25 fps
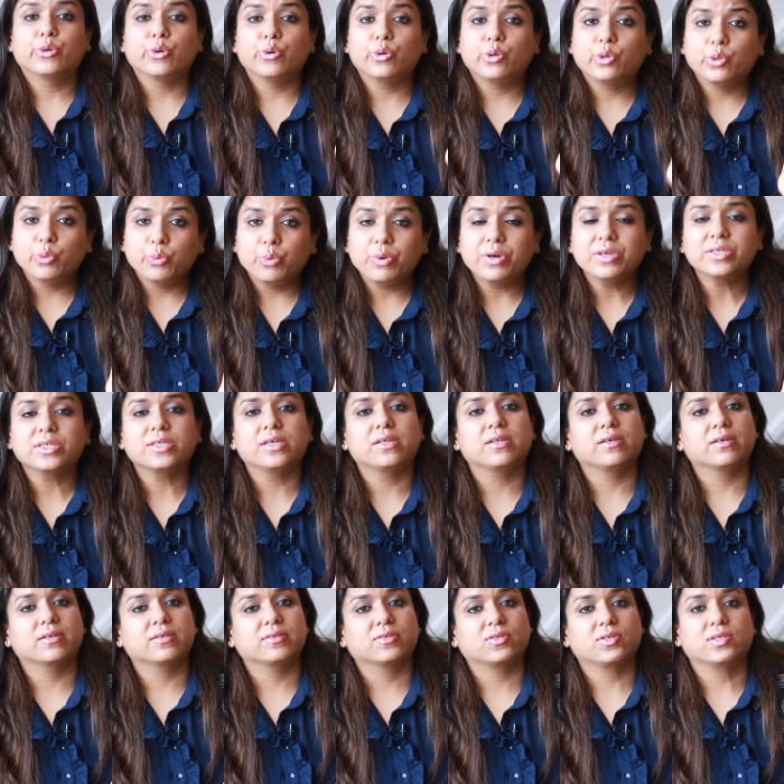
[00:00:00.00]
to do a
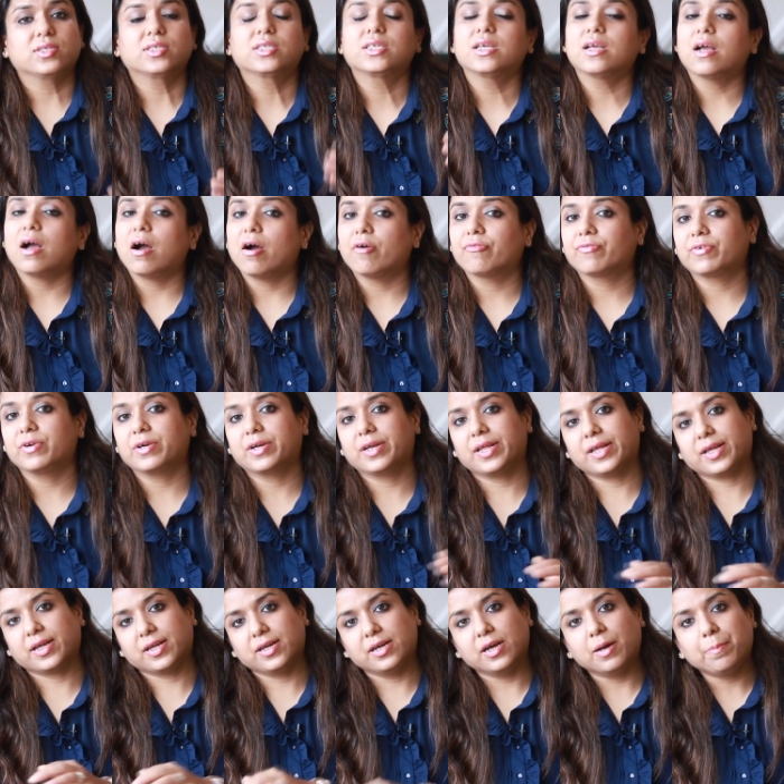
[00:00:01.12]
senior residency after
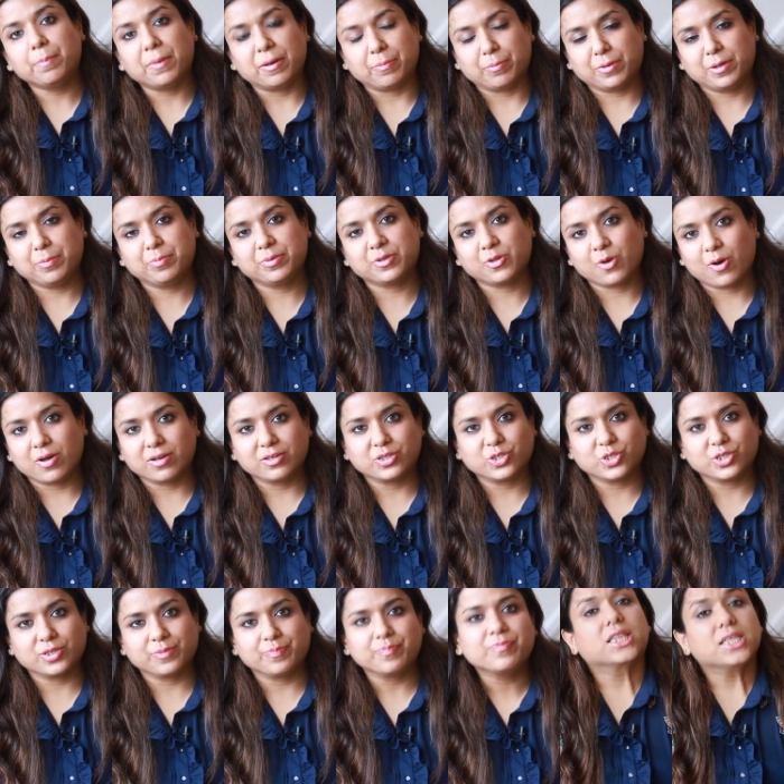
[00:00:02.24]
taking up M D
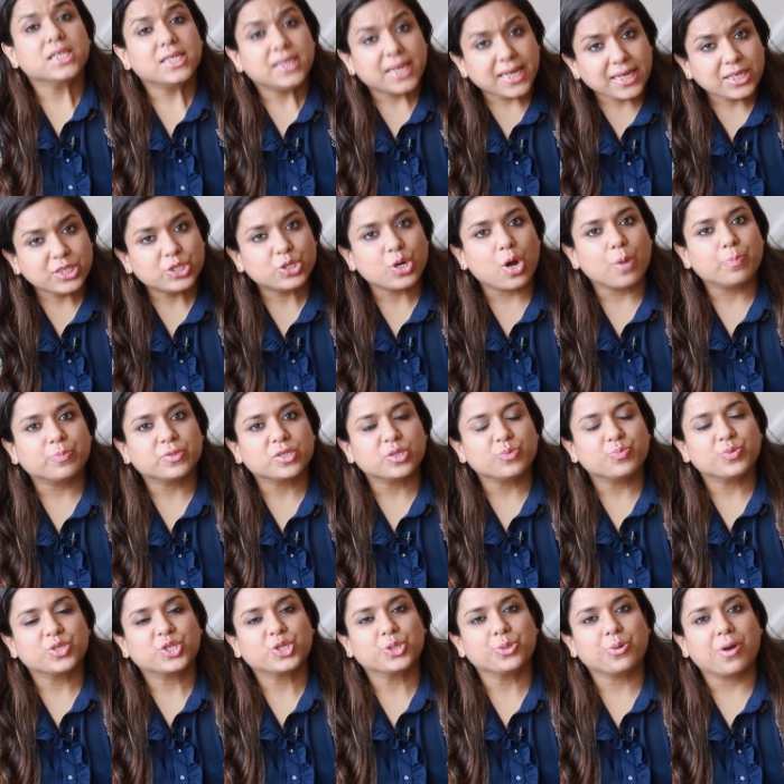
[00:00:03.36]
pathology. The next option
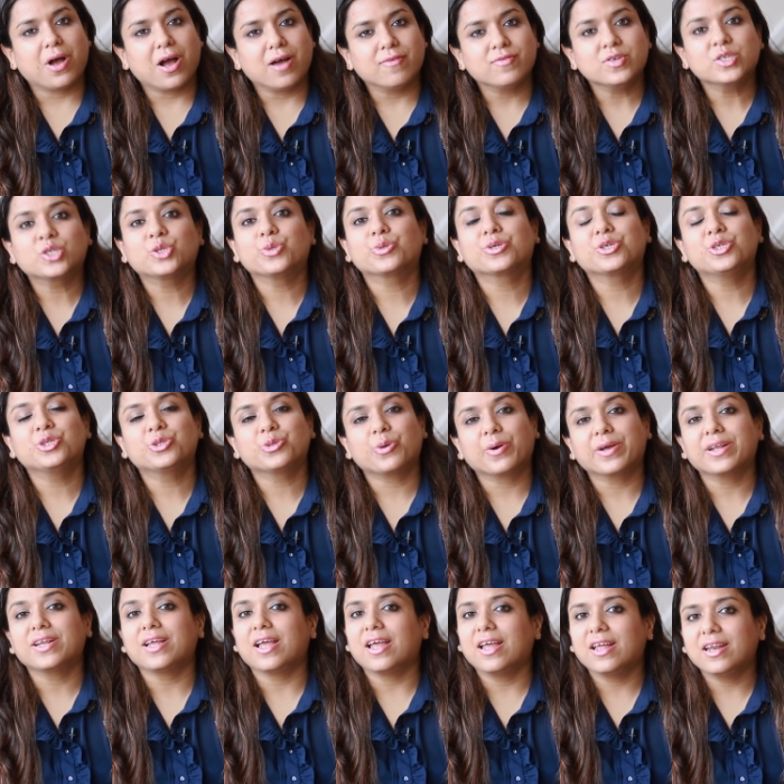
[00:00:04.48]
which you have is you can
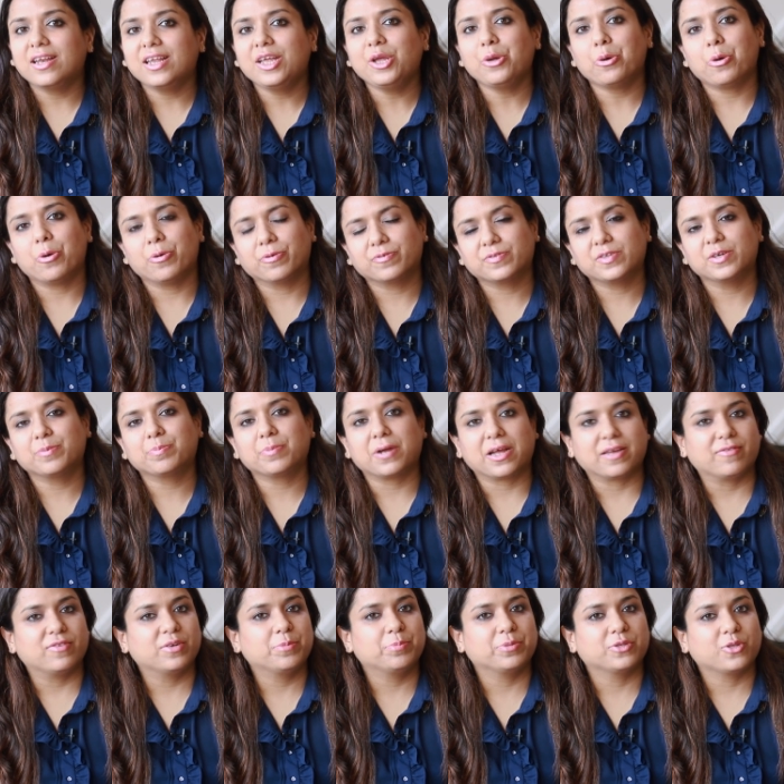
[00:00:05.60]
join any of the
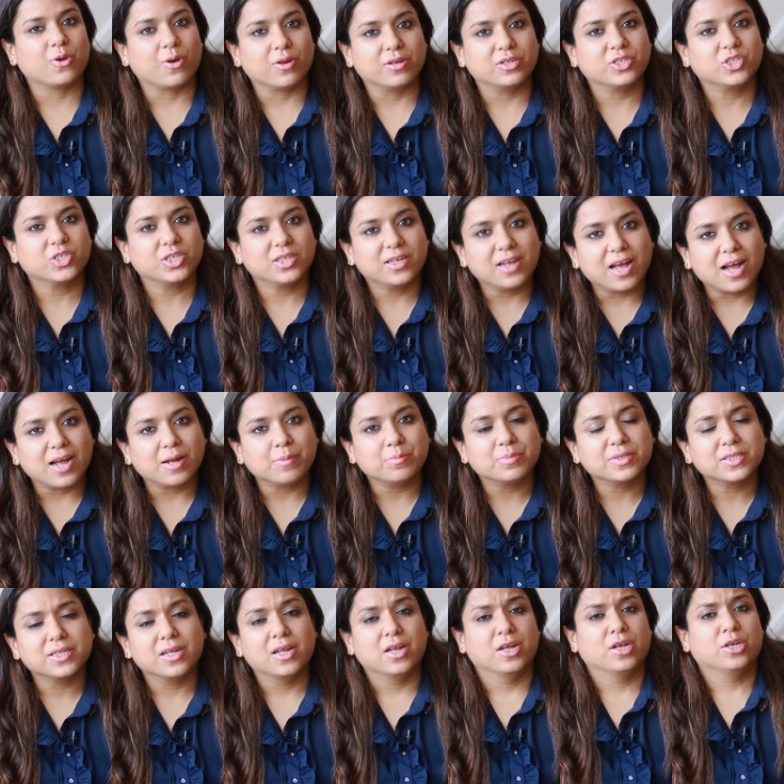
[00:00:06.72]
private pathology
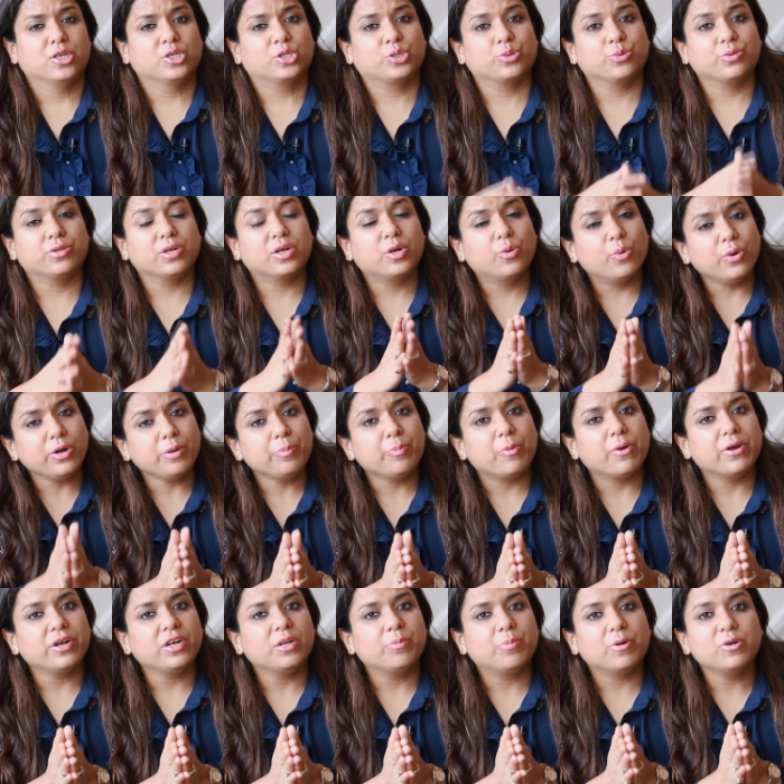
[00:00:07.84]
labs. So the good
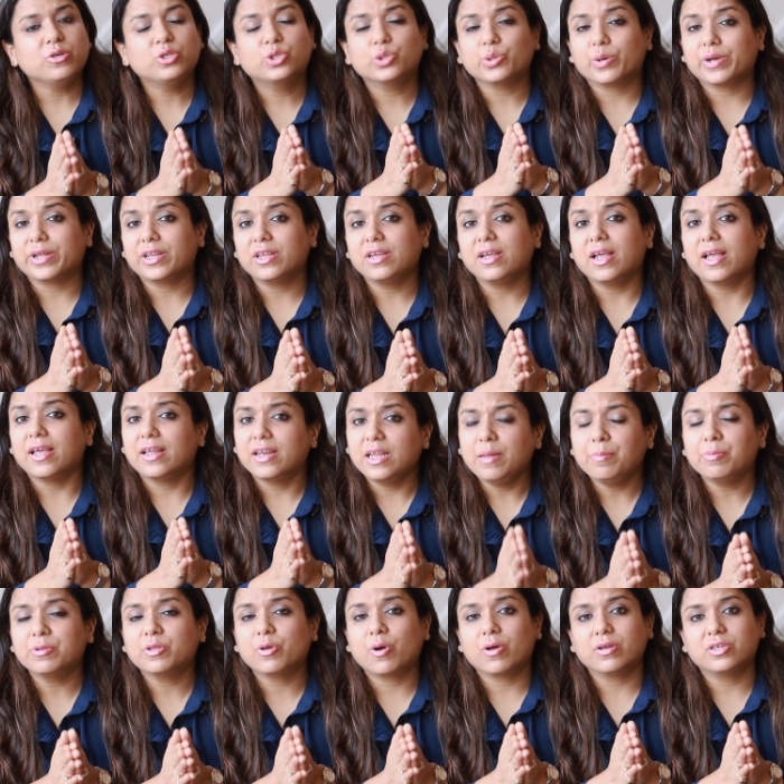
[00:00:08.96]
point about joining any
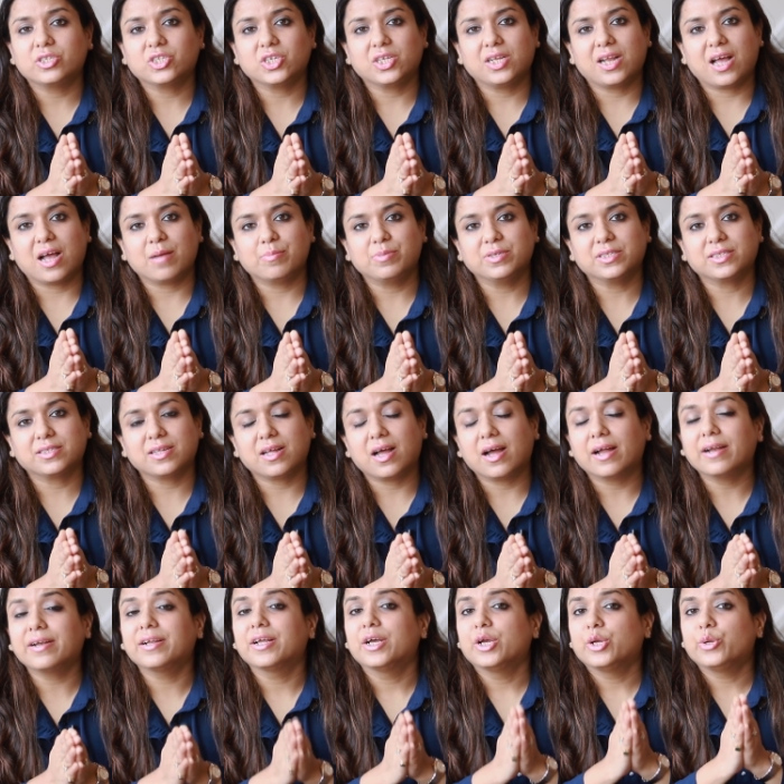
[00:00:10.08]
pathology lab is
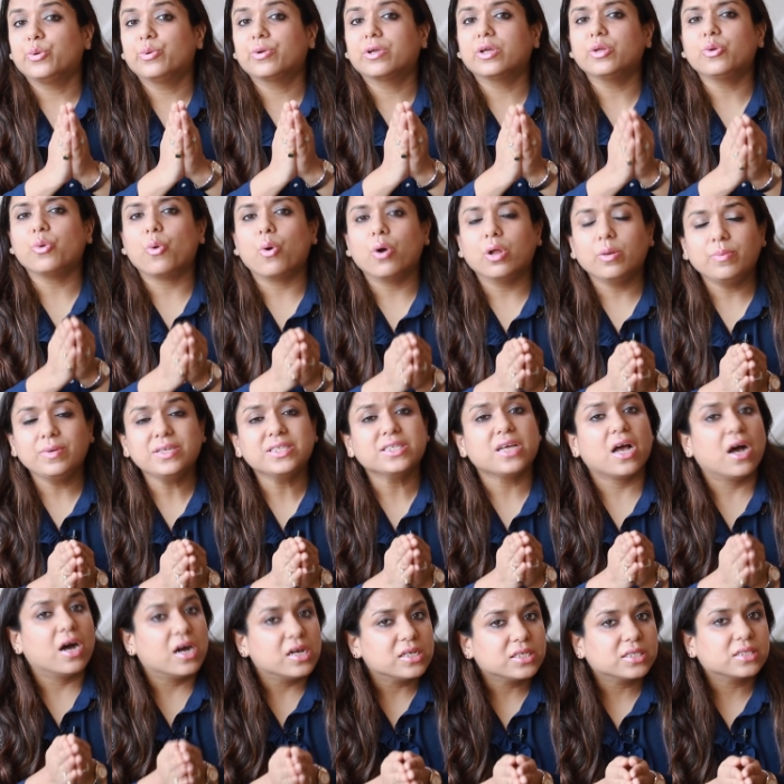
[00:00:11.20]
that you can always
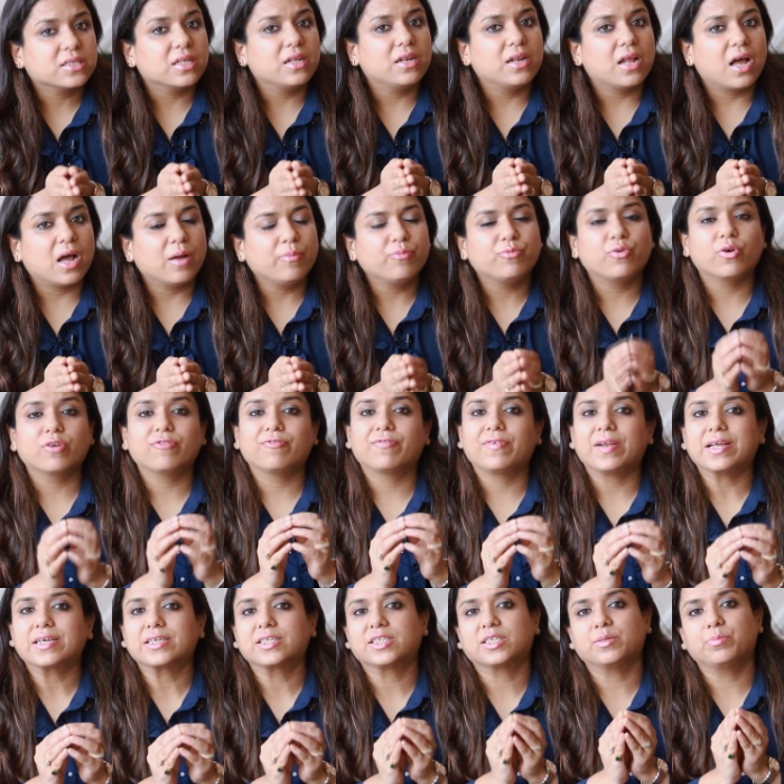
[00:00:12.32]
ask the lab for
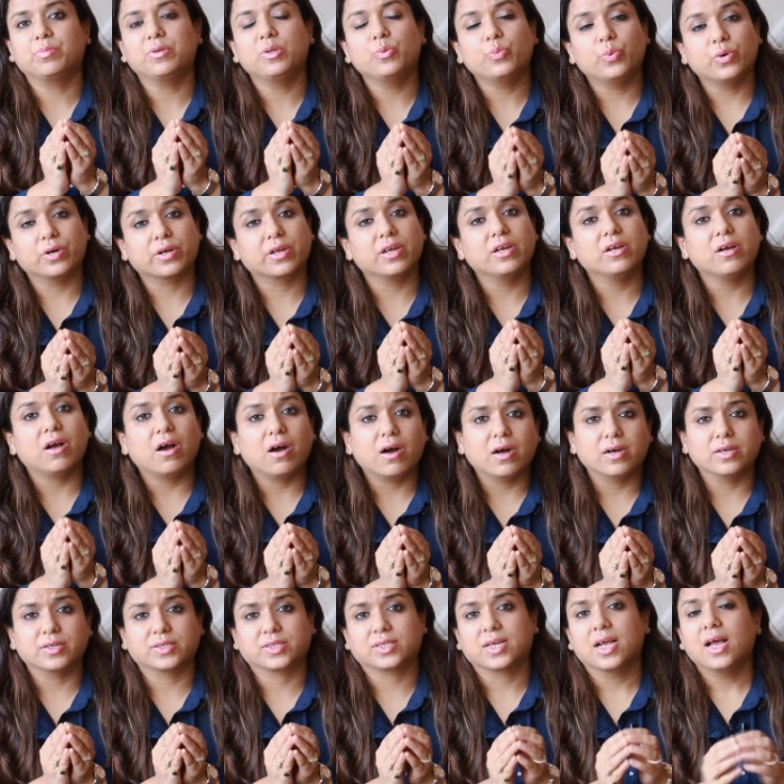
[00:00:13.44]
flexible working
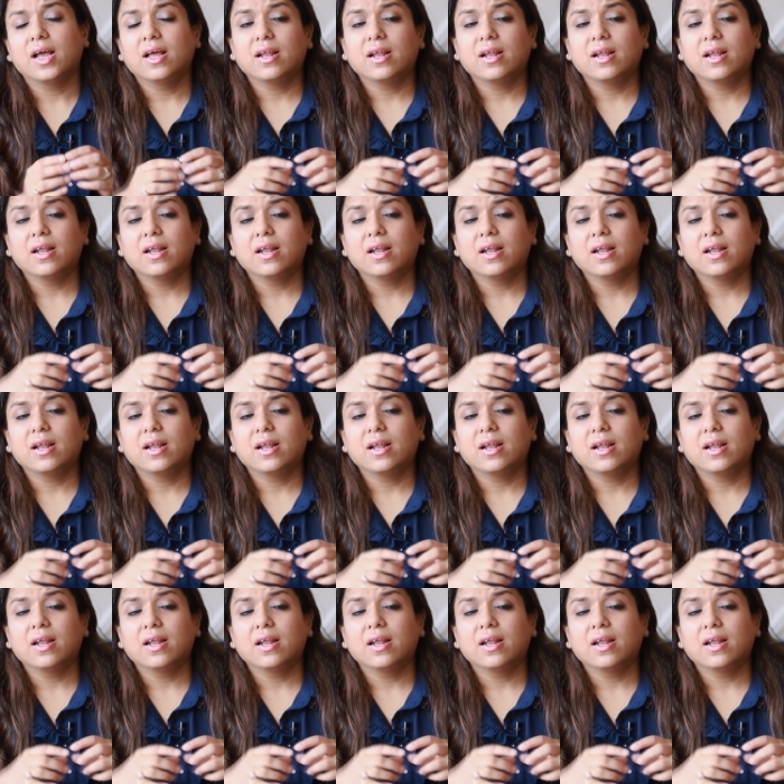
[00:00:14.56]
hours,